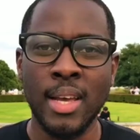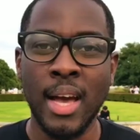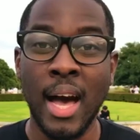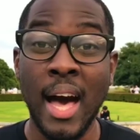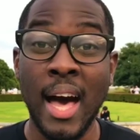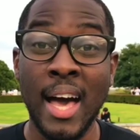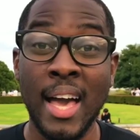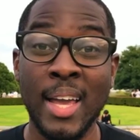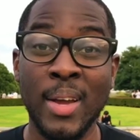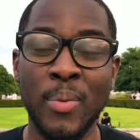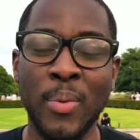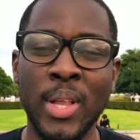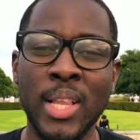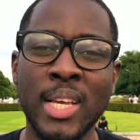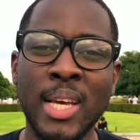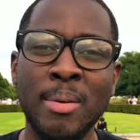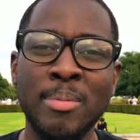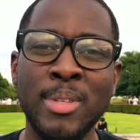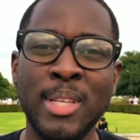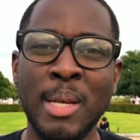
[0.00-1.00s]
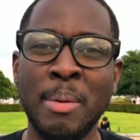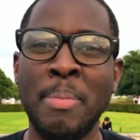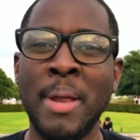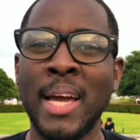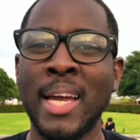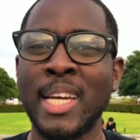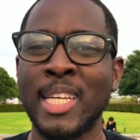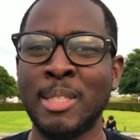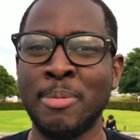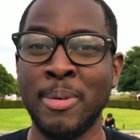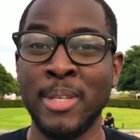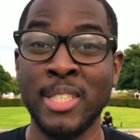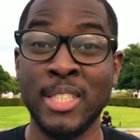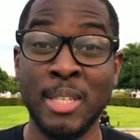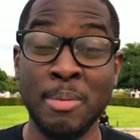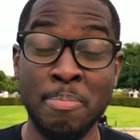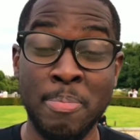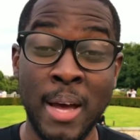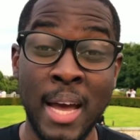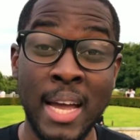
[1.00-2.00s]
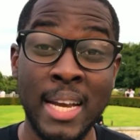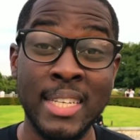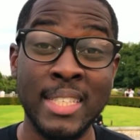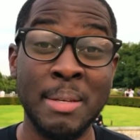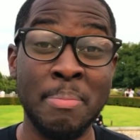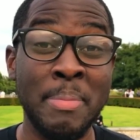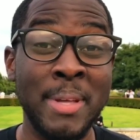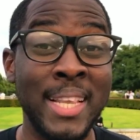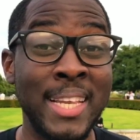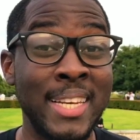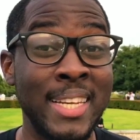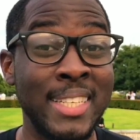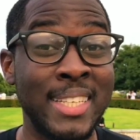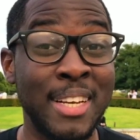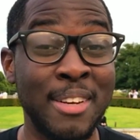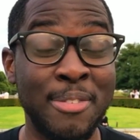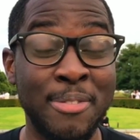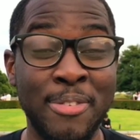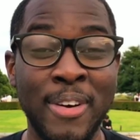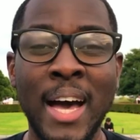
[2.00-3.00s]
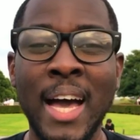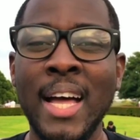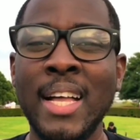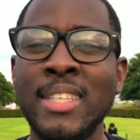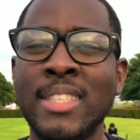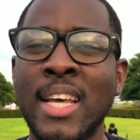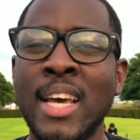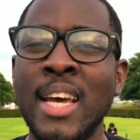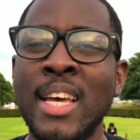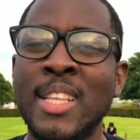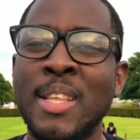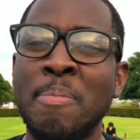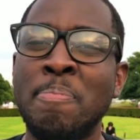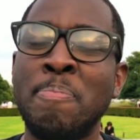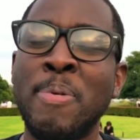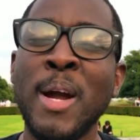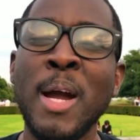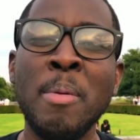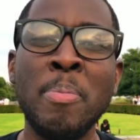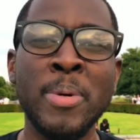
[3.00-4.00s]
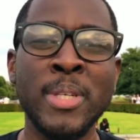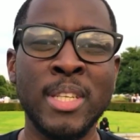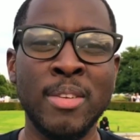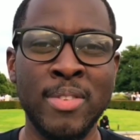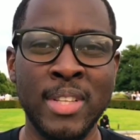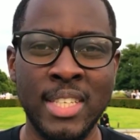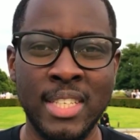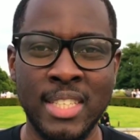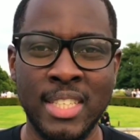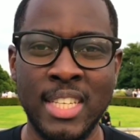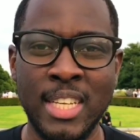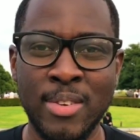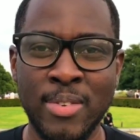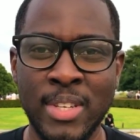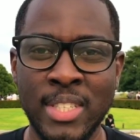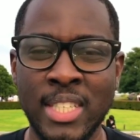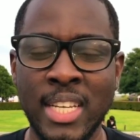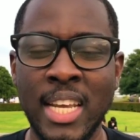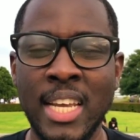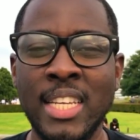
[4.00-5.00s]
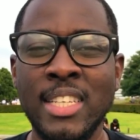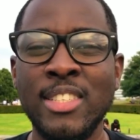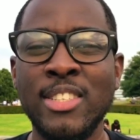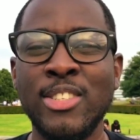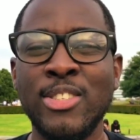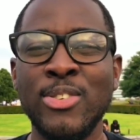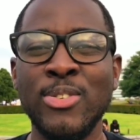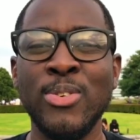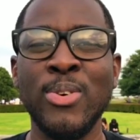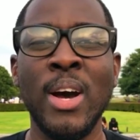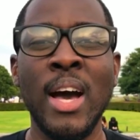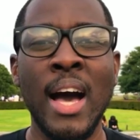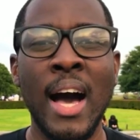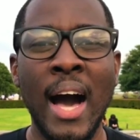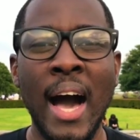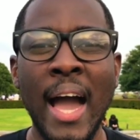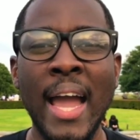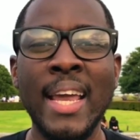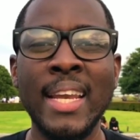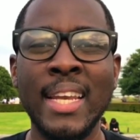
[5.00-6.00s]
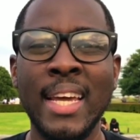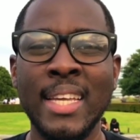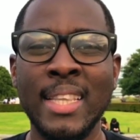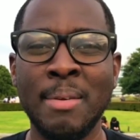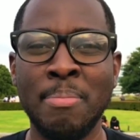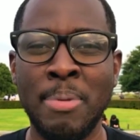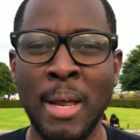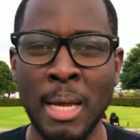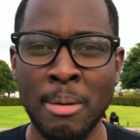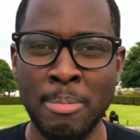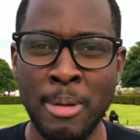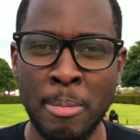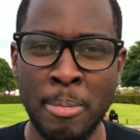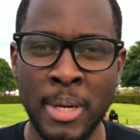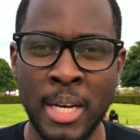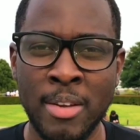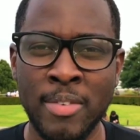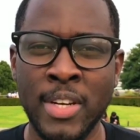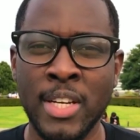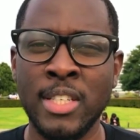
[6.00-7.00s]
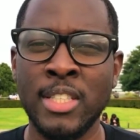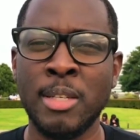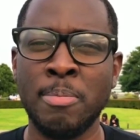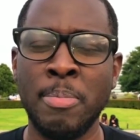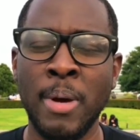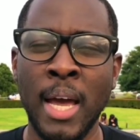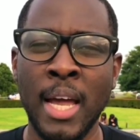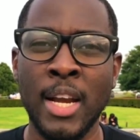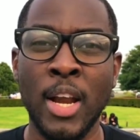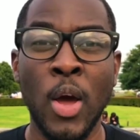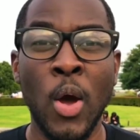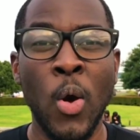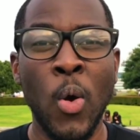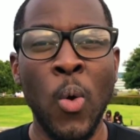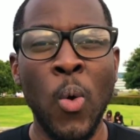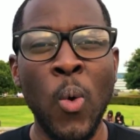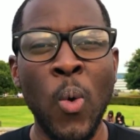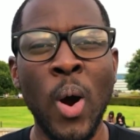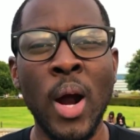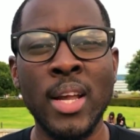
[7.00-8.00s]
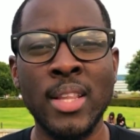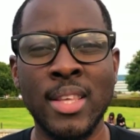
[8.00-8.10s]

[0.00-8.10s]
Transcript: Hi, welcome to the Black Experience Japan's Melanated Files. The purpose of this series is to highlight the black people living in Japan. Who are